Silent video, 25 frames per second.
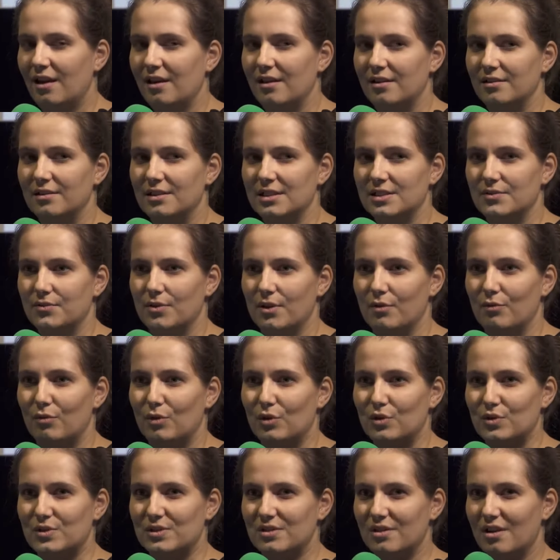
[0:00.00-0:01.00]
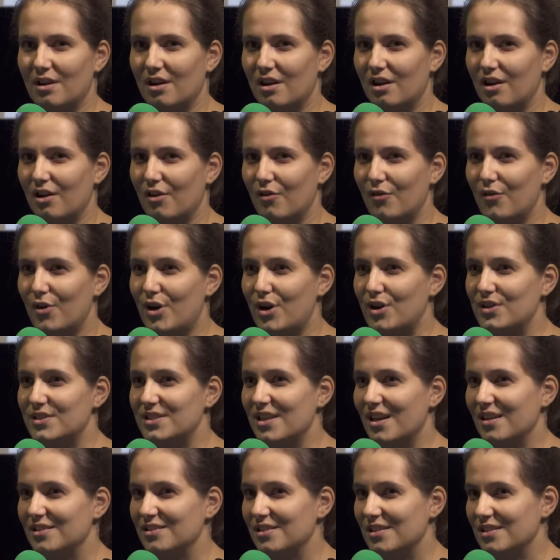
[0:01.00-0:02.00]
and this film was very
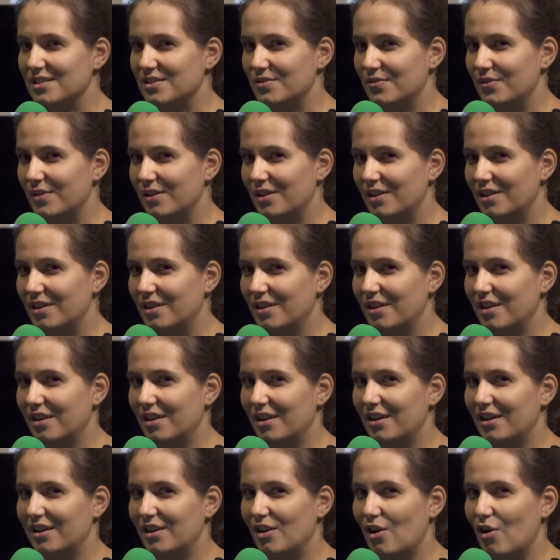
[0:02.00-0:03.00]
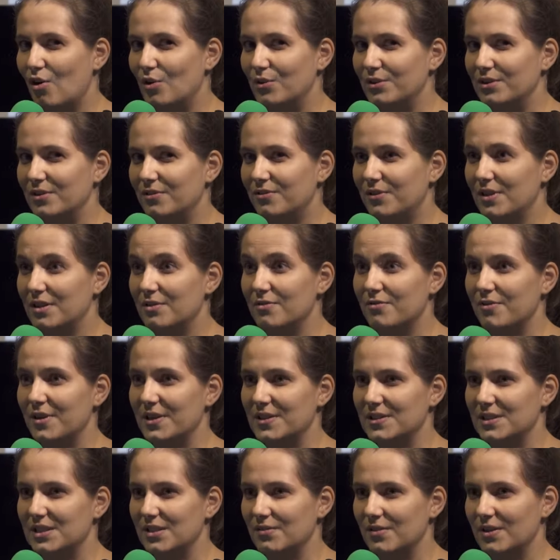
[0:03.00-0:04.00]
successful on the film
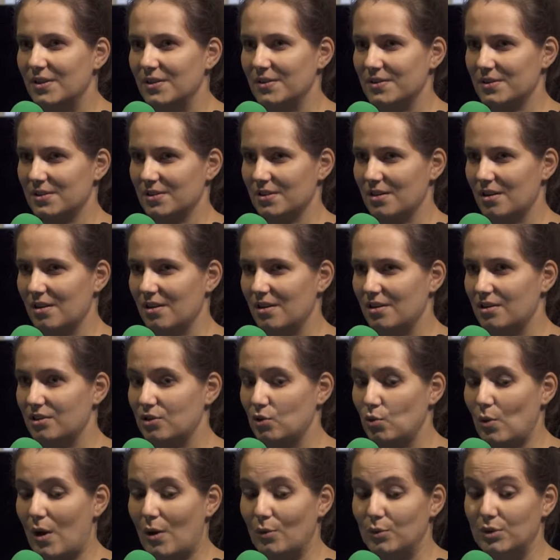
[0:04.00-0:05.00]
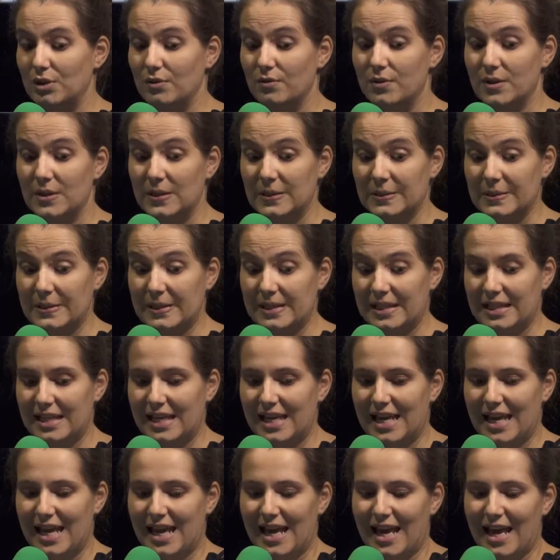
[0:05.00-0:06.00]
festivals throughout the world.
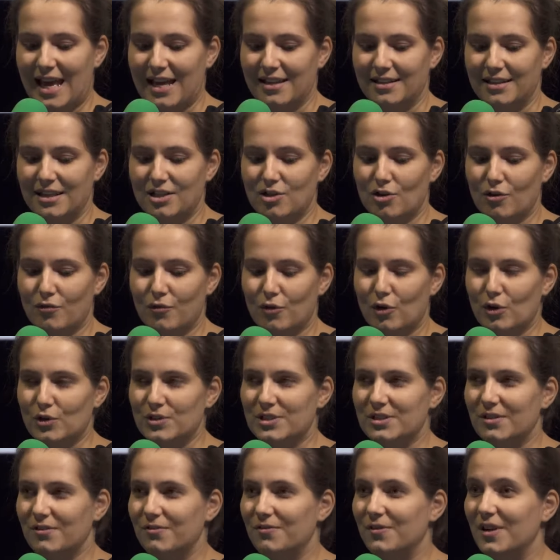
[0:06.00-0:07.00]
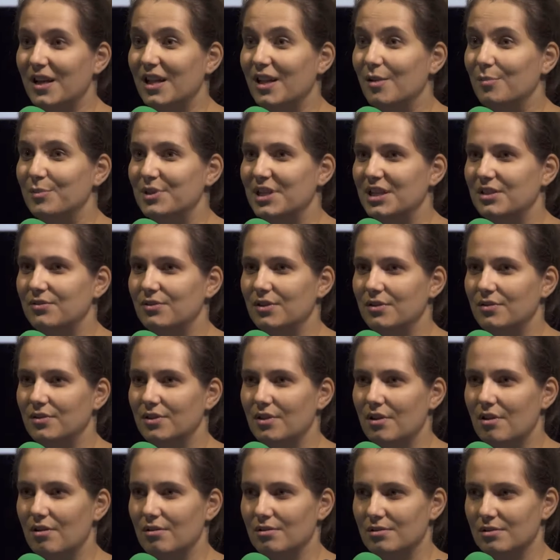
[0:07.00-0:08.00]
And then, of course, the film that we
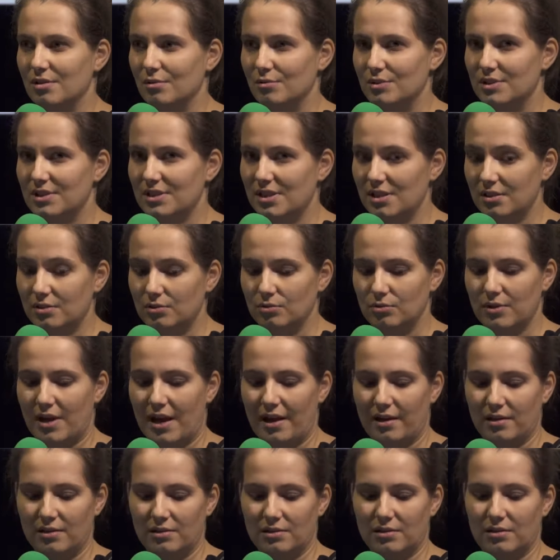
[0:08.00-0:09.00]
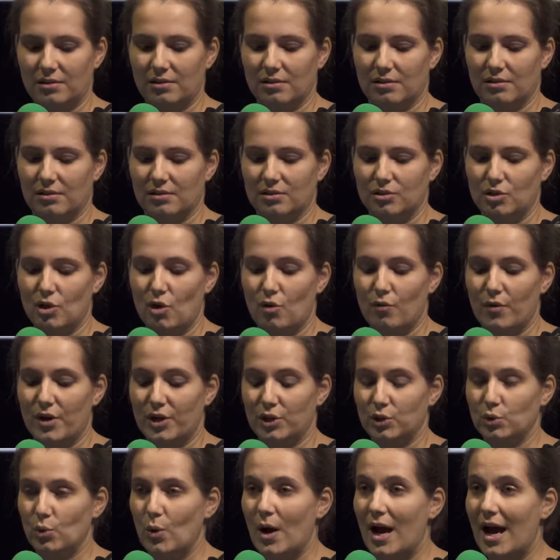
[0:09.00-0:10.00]
will also see tonight,
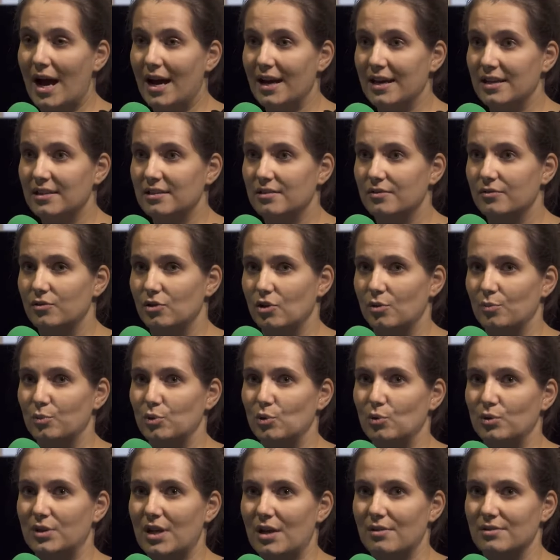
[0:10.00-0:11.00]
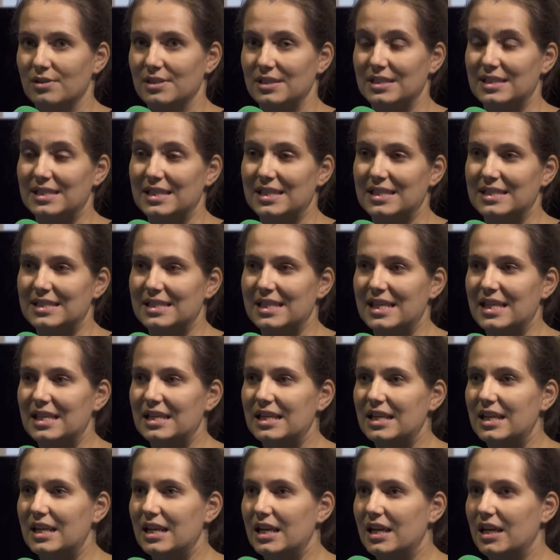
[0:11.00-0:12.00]
Nowhere to Hide, from
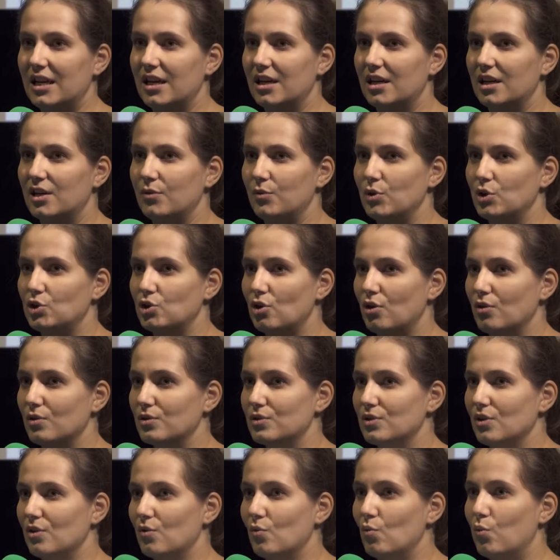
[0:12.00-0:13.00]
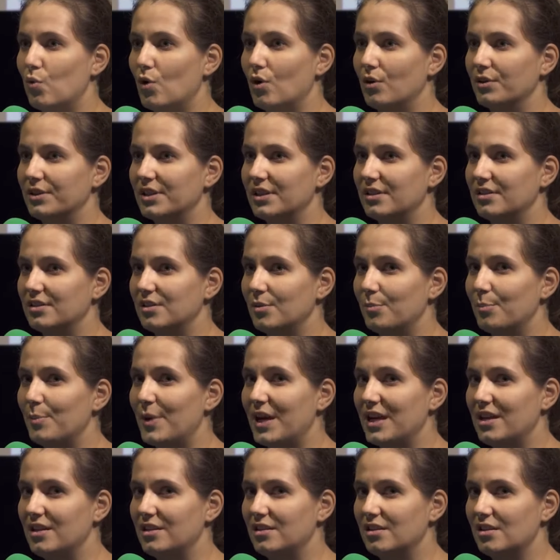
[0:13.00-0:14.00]
2016, which also won the
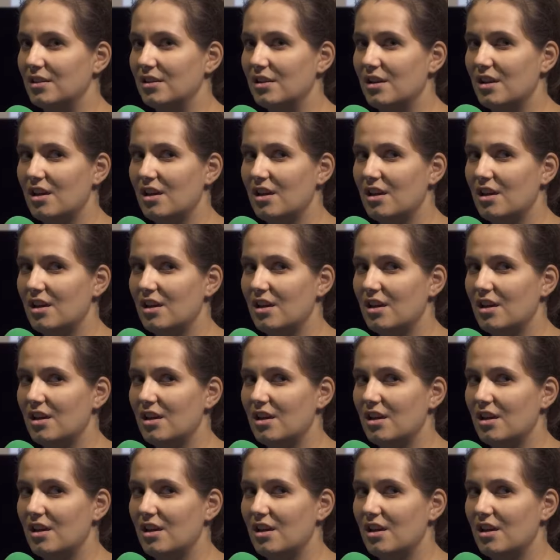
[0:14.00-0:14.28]
main